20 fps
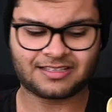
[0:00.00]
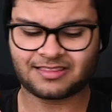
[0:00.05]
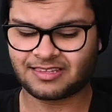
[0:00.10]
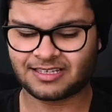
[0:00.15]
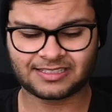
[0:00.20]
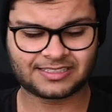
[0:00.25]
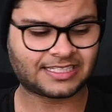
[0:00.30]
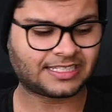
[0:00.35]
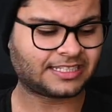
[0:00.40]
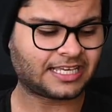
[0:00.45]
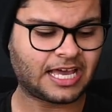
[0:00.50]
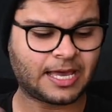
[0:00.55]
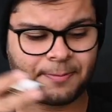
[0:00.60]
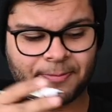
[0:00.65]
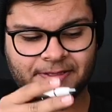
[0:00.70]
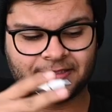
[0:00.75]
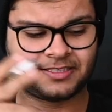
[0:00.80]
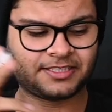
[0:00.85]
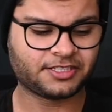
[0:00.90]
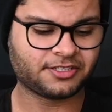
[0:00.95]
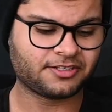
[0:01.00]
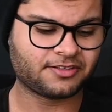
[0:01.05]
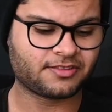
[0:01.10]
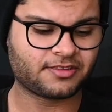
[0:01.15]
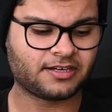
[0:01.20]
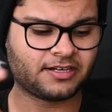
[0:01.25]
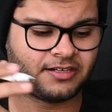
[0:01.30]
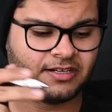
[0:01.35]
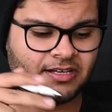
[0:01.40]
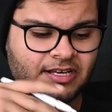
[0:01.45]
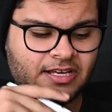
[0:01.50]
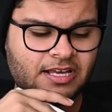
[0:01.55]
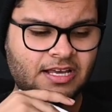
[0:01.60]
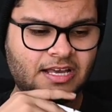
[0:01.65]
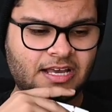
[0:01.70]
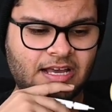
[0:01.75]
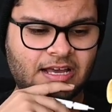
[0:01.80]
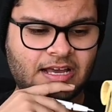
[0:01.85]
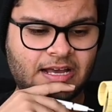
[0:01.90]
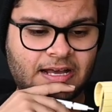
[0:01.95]
things that happened here and there.
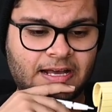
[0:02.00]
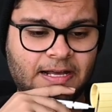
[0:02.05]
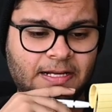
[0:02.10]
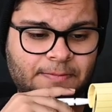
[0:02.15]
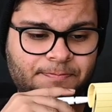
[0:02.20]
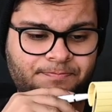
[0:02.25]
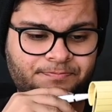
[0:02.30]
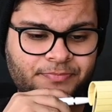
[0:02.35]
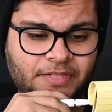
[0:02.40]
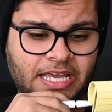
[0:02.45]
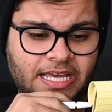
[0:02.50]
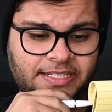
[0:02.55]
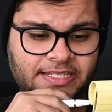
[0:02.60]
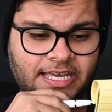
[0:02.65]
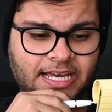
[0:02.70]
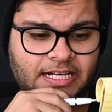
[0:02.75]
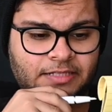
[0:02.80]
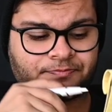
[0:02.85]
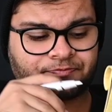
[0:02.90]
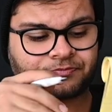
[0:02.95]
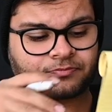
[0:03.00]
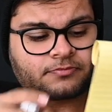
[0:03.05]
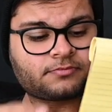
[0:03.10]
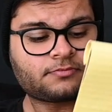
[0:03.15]
And yeah.